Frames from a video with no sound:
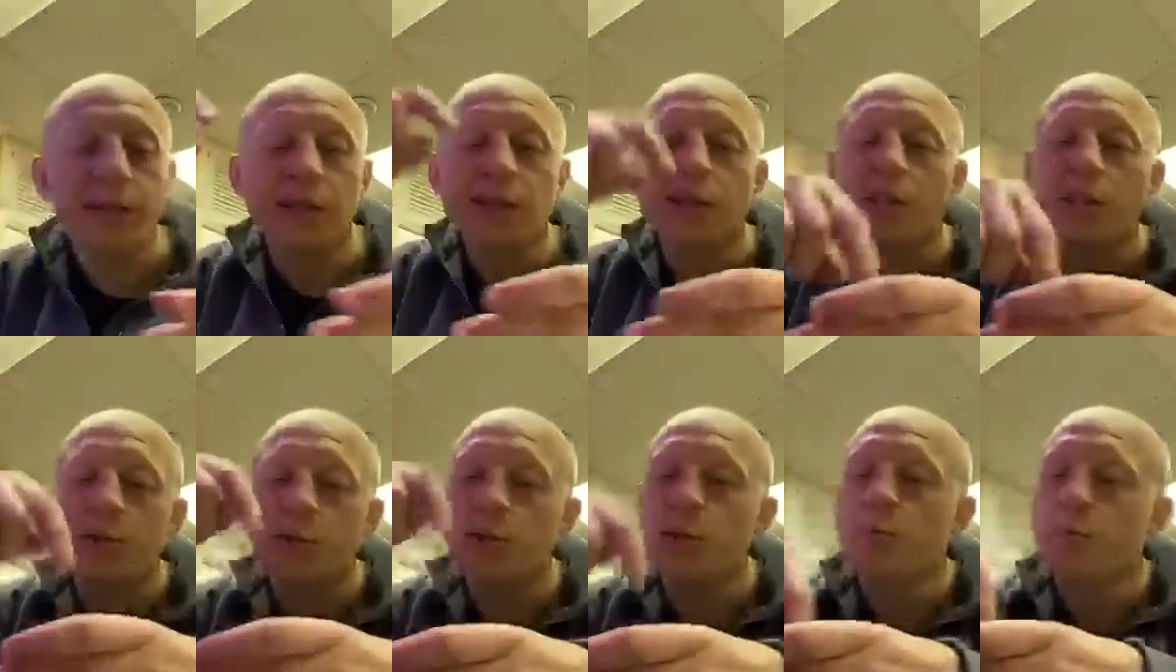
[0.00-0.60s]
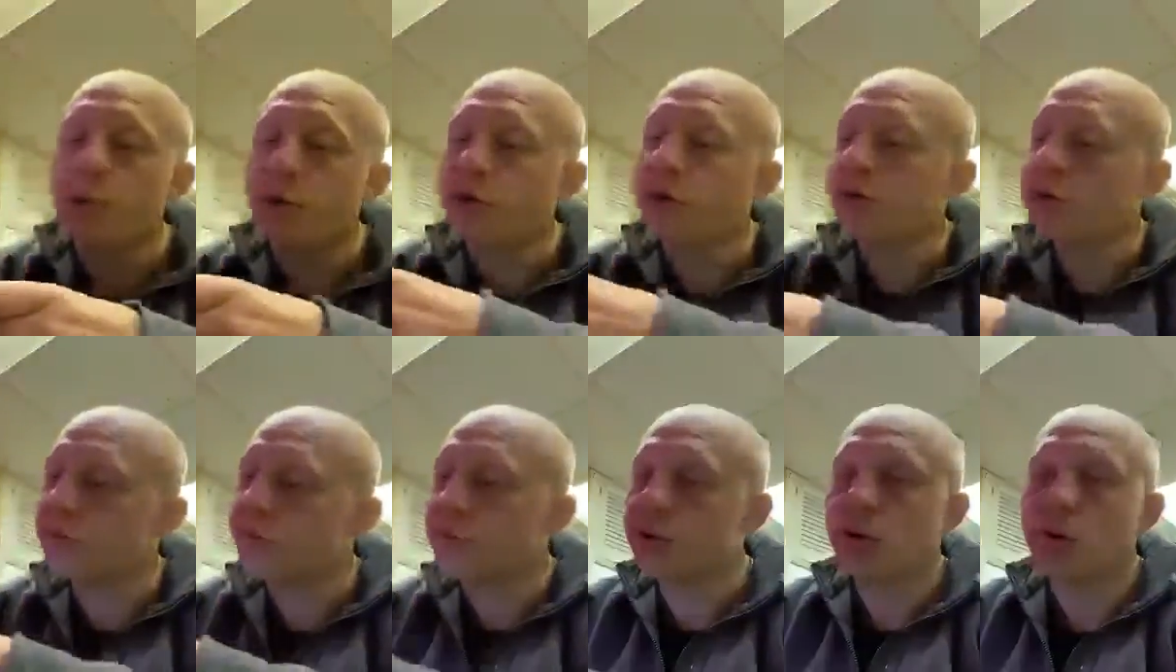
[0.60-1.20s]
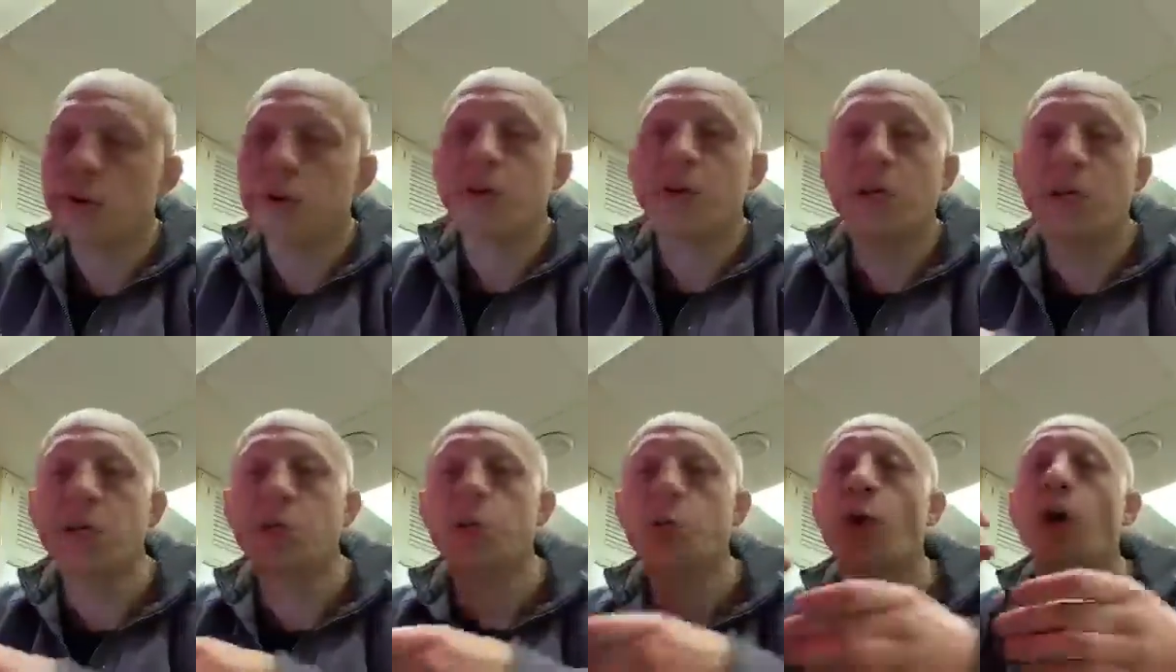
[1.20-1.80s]
things where you put dirt in
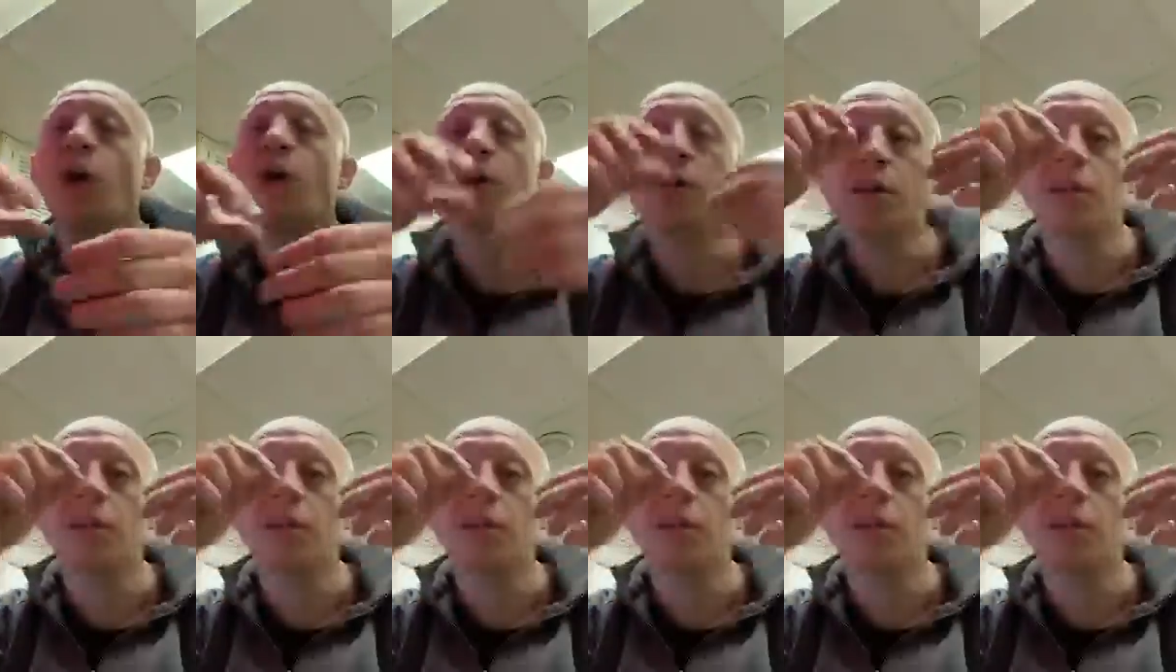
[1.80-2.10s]
each one and